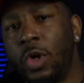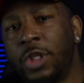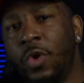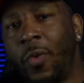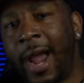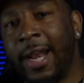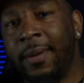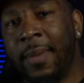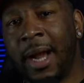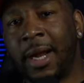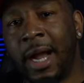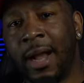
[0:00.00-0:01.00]
or to write
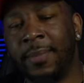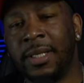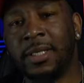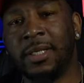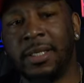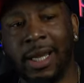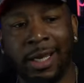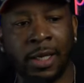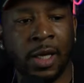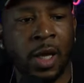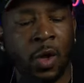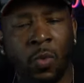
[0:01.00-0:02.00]
in my comments and
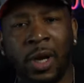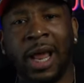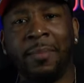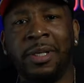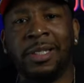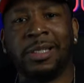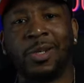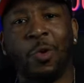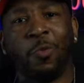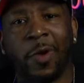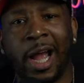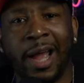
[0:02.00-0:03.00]
say, "Well, I'm gonna
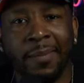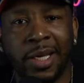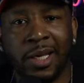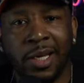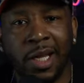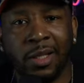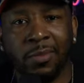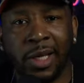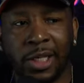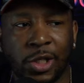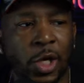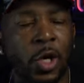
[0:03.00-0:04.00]
just go find me another
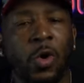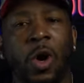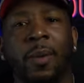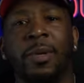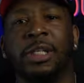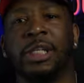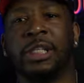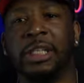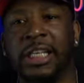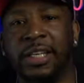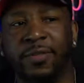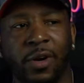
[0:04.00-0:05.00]
bitch," or "I'm gonna
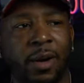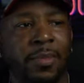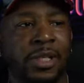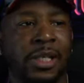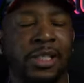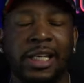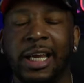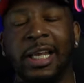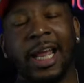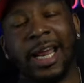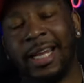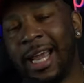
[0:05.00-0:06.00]
just leave her," "I'm gonna just
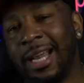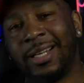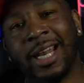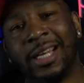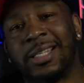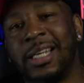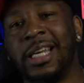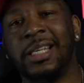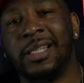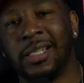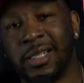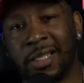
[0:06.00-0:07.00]
it that, that that's
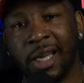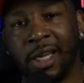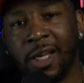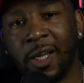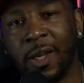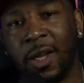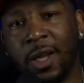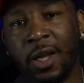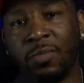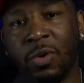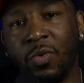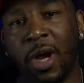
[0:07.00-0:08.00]
easy to say."
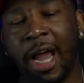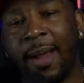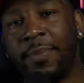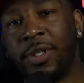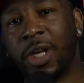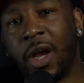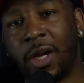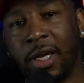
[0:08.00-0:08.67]
But what happens